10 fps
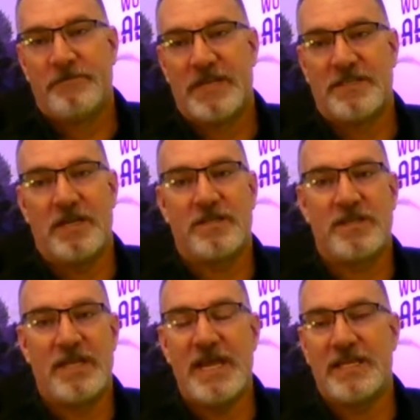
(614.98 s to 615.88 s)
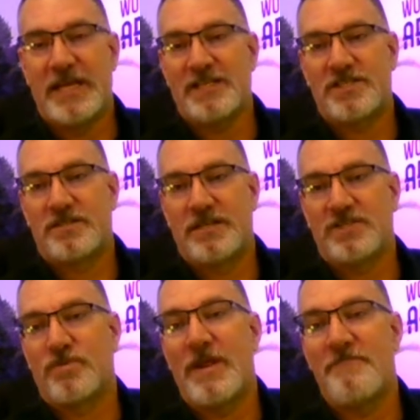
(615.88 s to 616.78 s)
at the end of the day that's
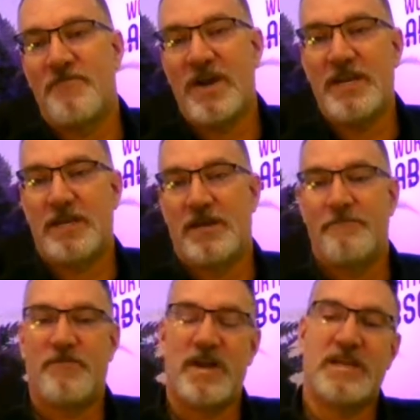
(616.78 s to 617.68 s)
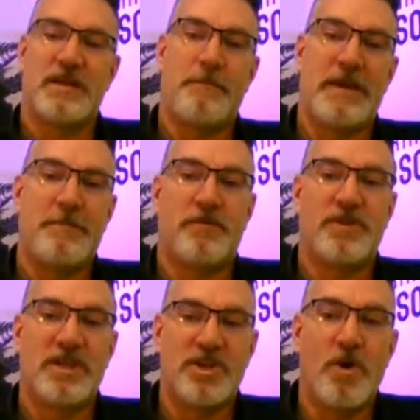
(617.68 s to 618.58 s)
that's what i'm fighting i'm fighting the people
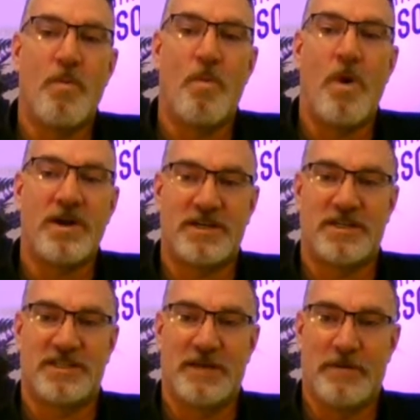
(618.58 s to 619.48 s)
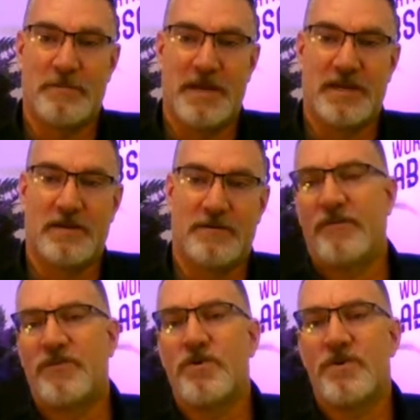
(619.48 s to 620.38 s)
that don't want to see me make it
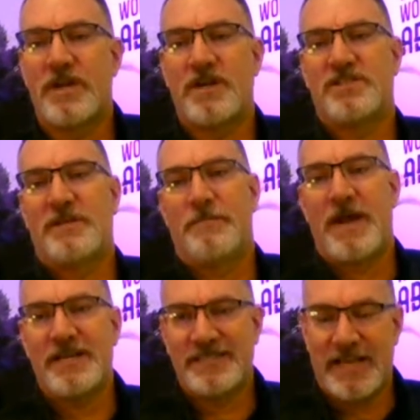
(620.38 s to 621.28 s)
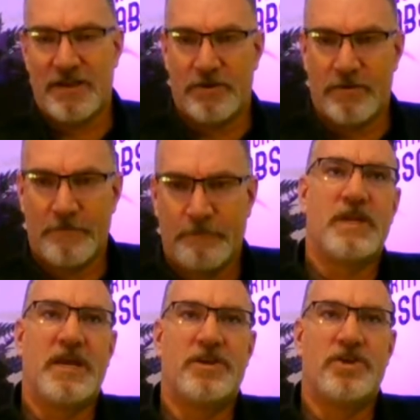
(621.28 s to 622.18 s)
if you're an innocent bystander
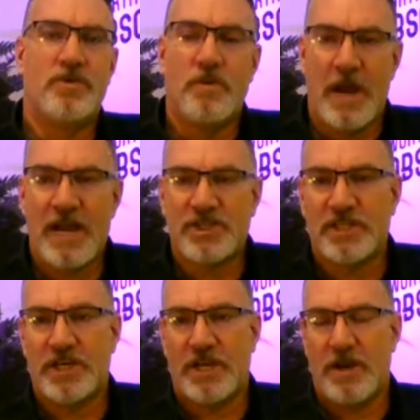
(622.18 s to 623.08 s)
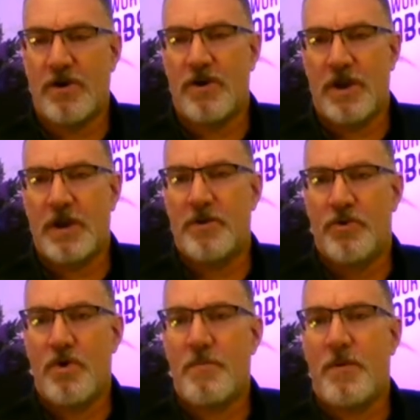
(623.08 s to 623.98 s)
and you actually are a
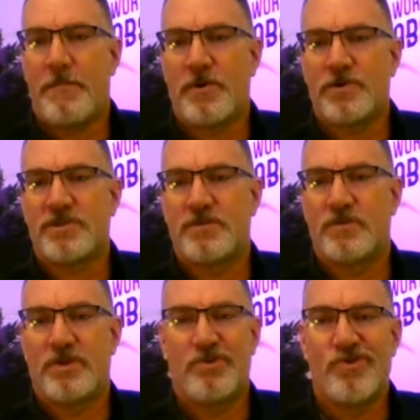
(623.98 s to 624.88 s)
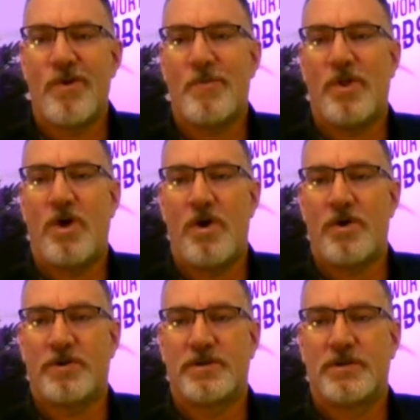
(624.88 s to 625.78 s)
normal person with a normal
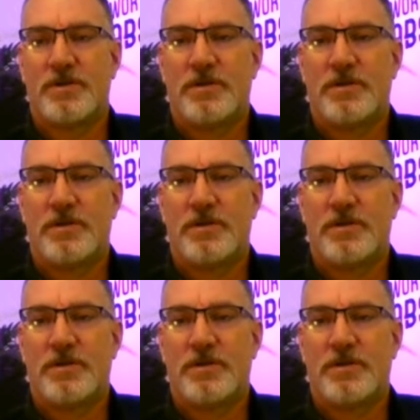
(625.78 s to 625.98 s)
heart